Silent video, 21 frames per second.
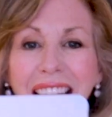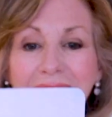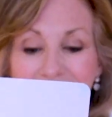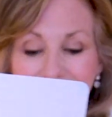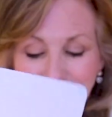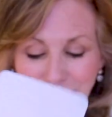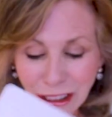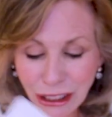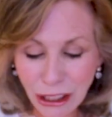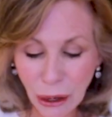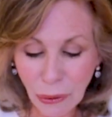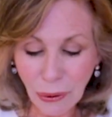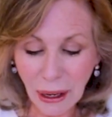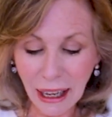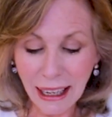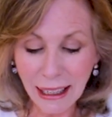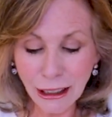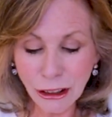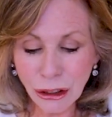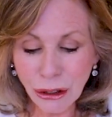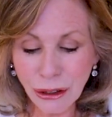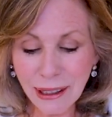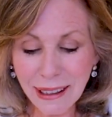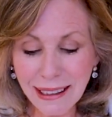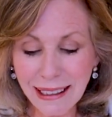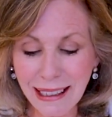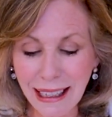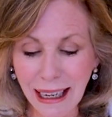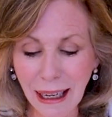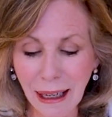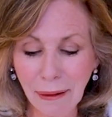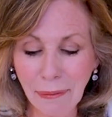and it's so
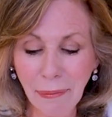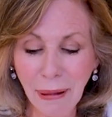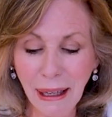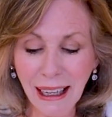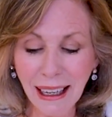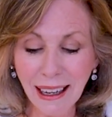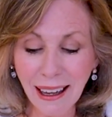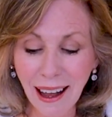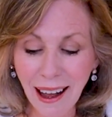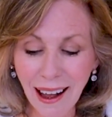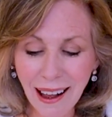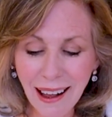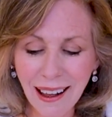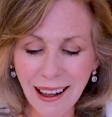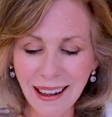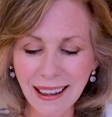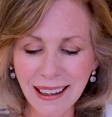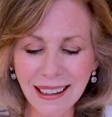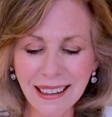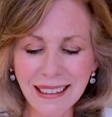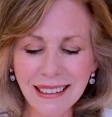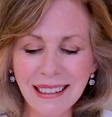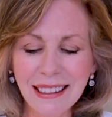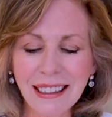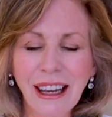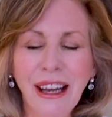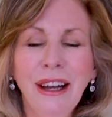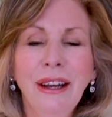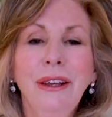interesting because